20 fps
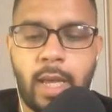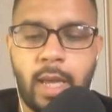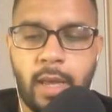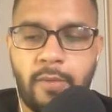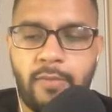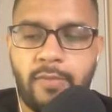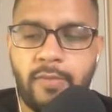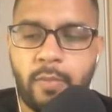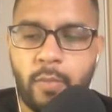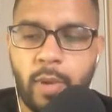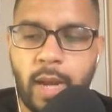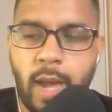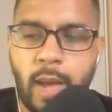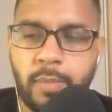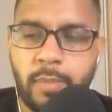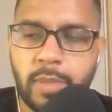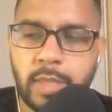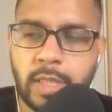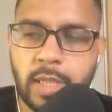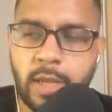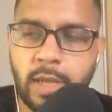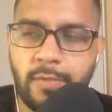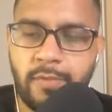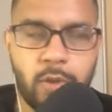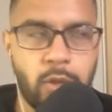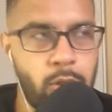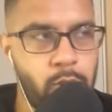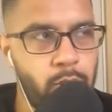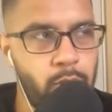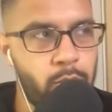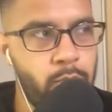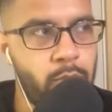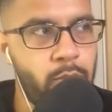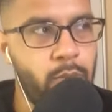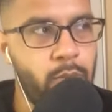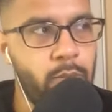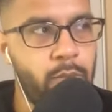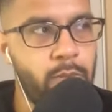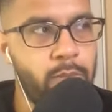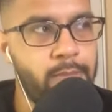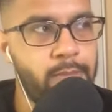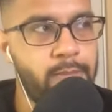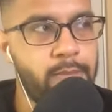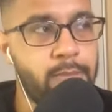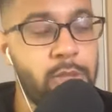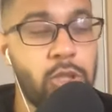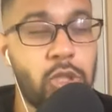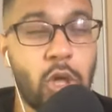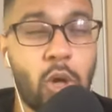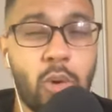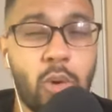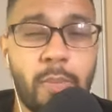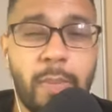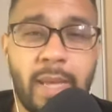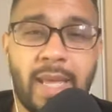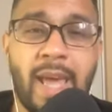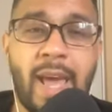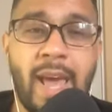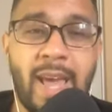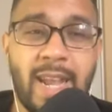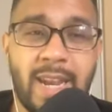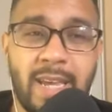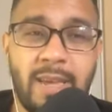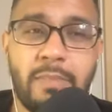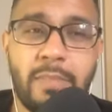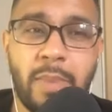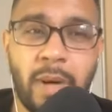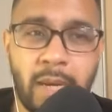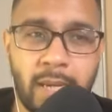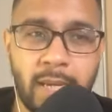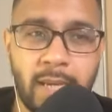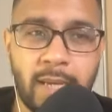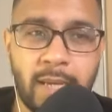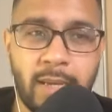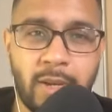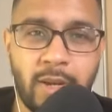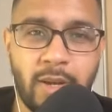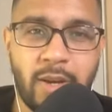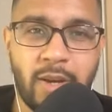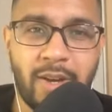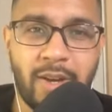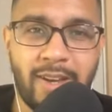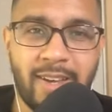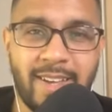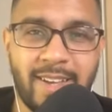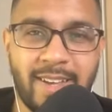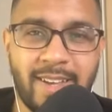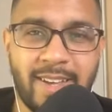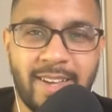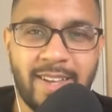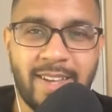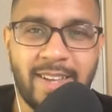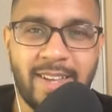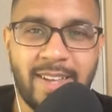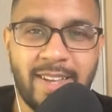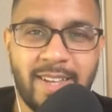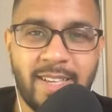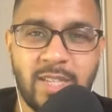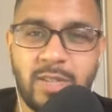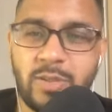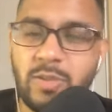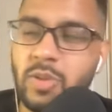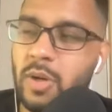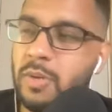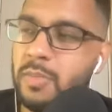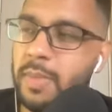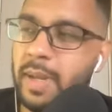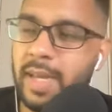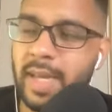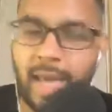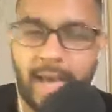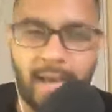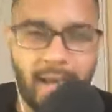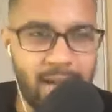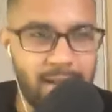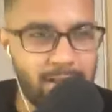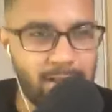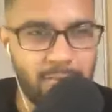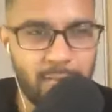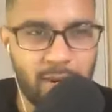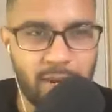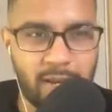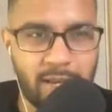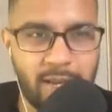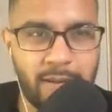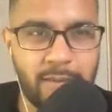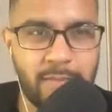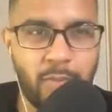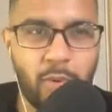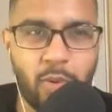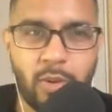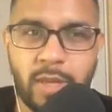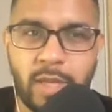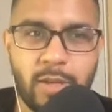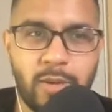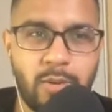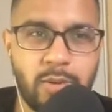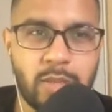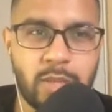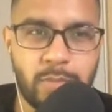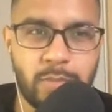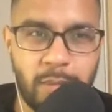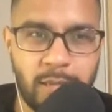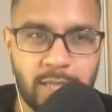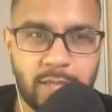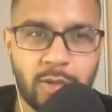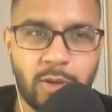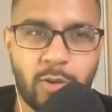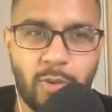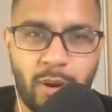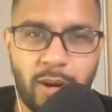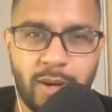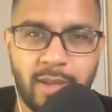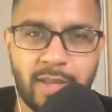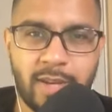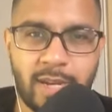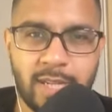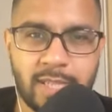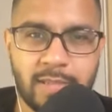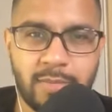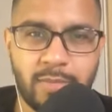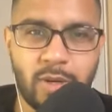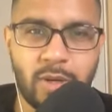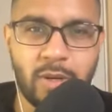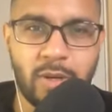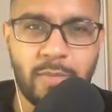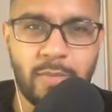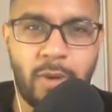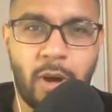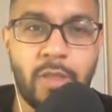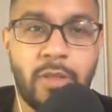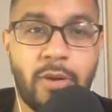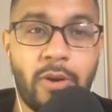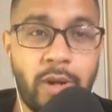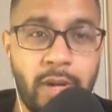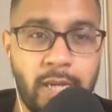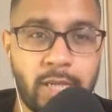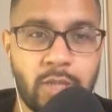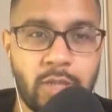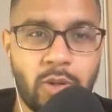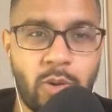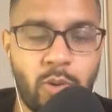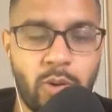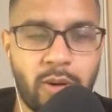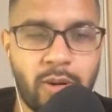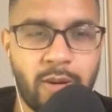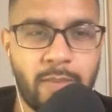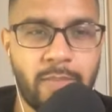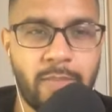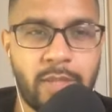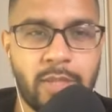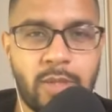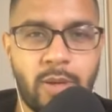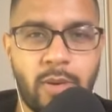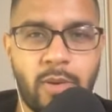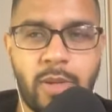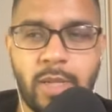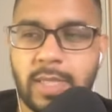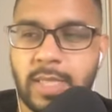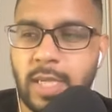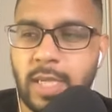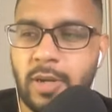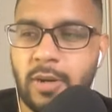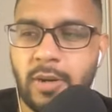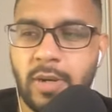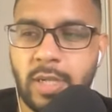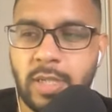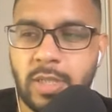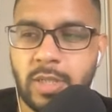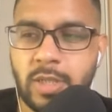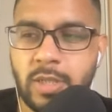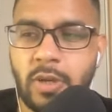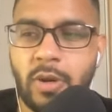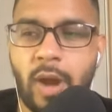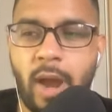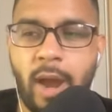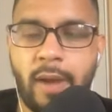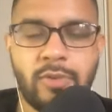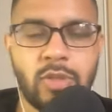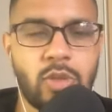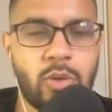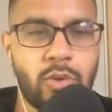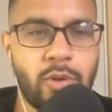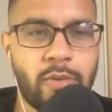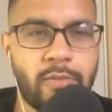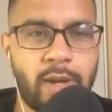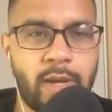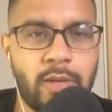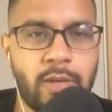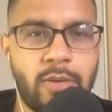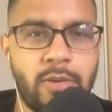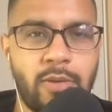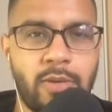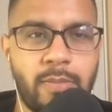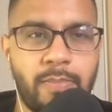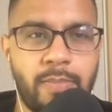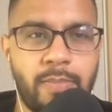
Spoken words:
if what happens if you don't make any money, you don't make any money more than you spent to acquire the customer on their initial order. So let's say your average order value